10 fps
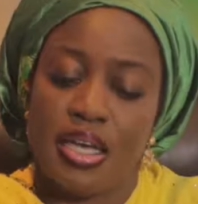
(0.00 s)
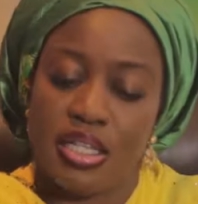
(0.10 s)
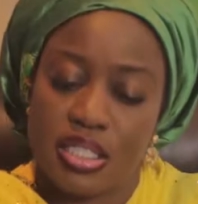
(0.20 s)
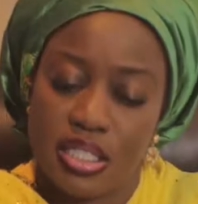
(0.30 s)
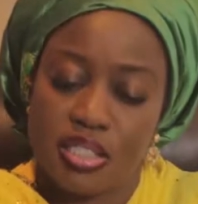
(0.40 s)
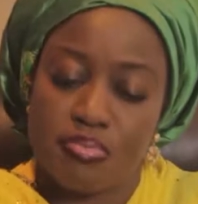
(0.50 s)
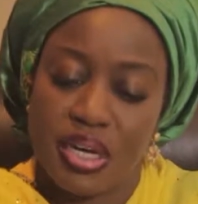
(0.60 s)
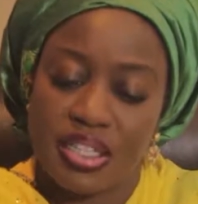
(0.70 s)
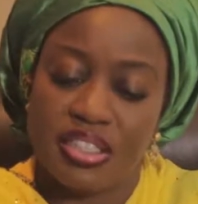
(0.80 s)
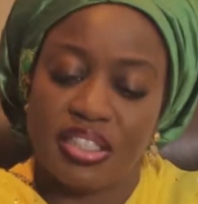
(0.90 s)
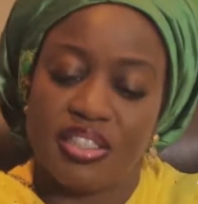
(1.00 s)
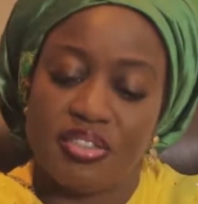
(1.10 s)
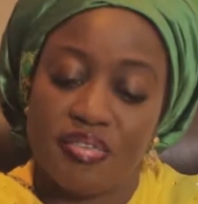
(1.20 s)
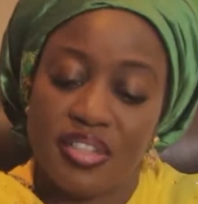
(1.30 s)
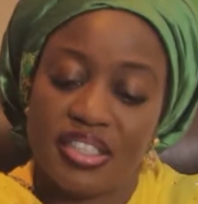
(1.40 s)
is this mandate
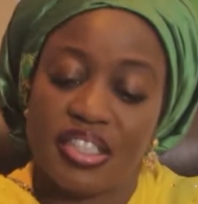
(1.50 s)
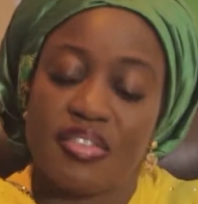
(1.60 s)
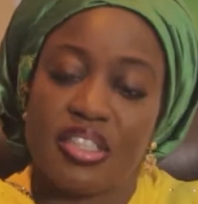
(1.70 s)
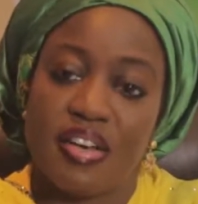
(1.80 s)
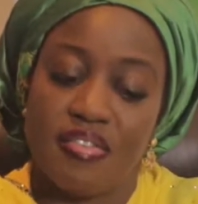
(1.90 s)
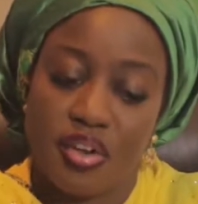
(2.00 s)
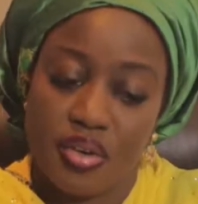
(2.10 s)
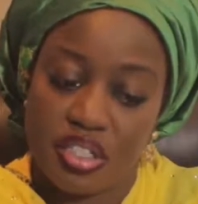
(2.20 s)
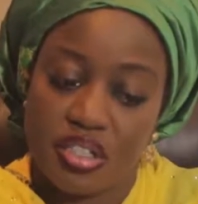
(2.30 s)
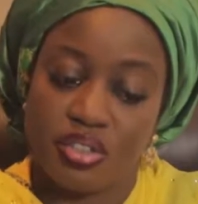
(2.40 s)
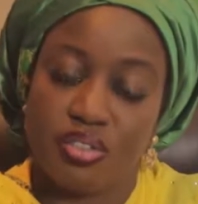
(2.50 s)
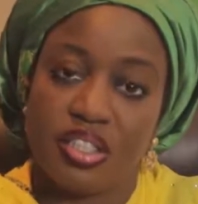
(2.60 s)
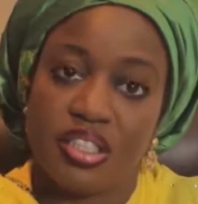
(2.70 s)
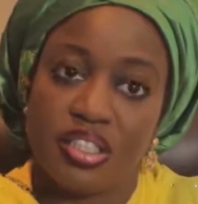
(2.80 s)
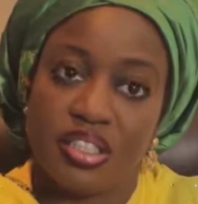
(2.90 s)
reflective in our various
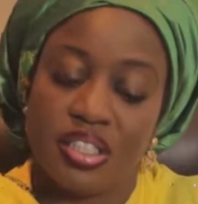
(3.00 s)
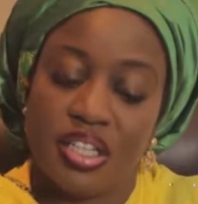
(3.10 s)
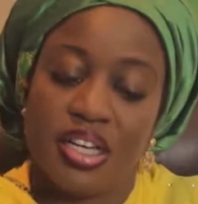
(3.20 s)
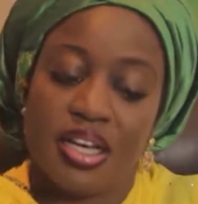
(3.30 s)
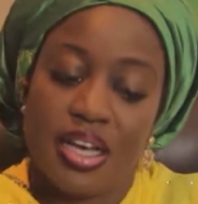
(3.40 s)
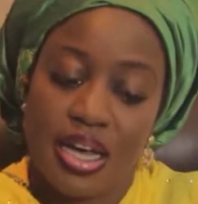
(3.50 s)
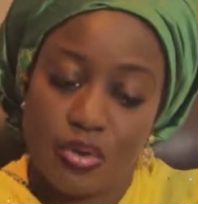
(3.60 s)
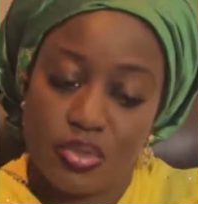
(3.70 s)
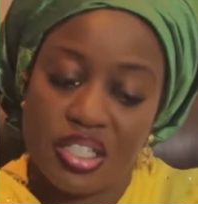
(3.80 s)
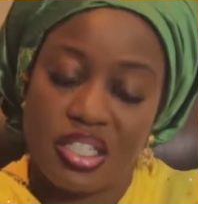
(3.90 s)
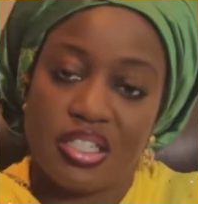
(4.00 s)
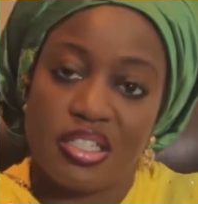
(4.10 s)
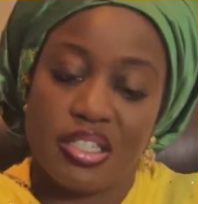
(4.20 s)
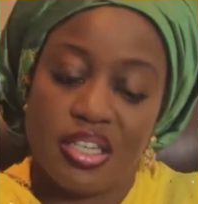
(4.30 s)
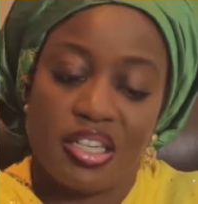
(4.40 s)
countries,
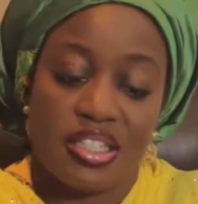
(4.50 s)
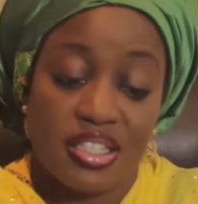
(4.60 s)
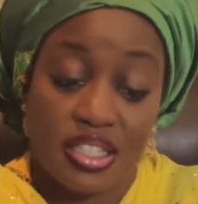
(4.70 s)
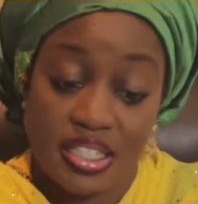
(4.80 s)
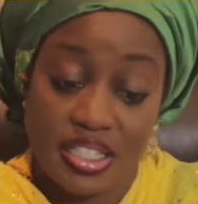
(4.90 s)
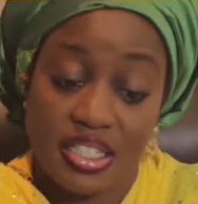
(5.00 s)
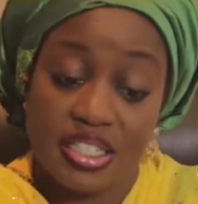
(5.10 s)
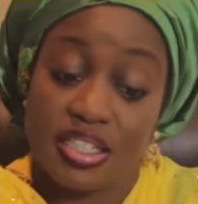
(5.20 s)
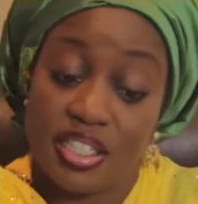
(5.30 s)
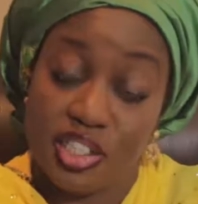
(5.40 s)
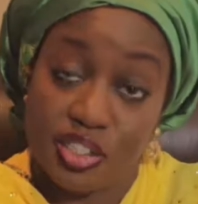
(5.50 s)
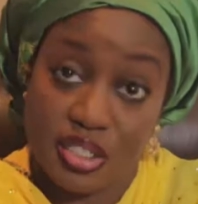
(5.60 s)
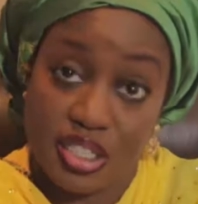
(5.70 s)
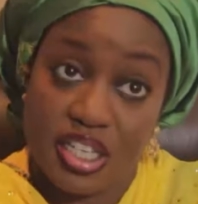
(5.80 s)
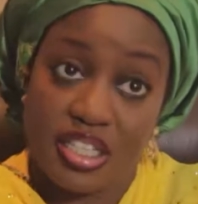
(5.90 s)
counties, cities, and
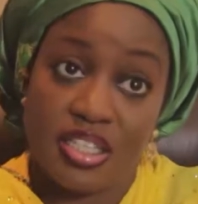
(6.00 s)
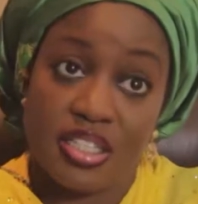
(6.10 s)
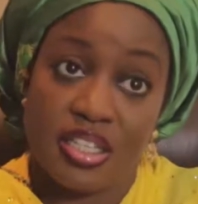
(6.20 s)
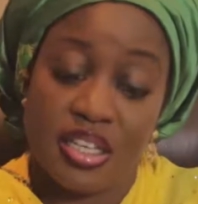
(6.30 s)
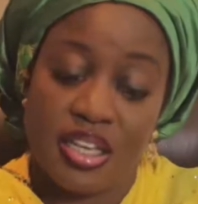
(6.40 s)
nation-states?